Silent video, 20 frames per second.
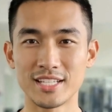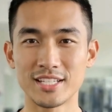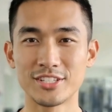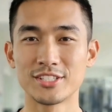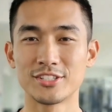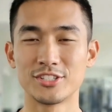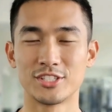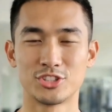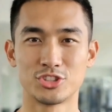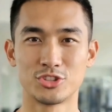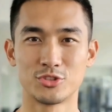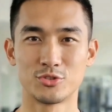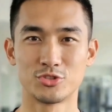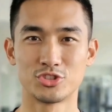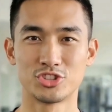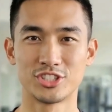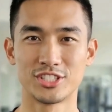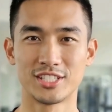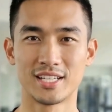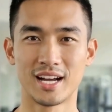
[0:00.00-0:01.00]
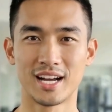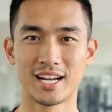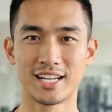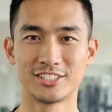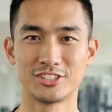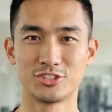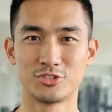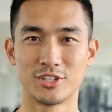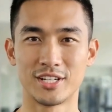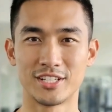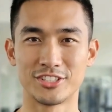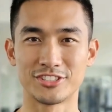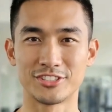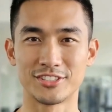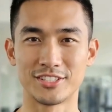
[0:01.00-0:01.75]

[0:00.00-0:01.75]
and additional GI stress,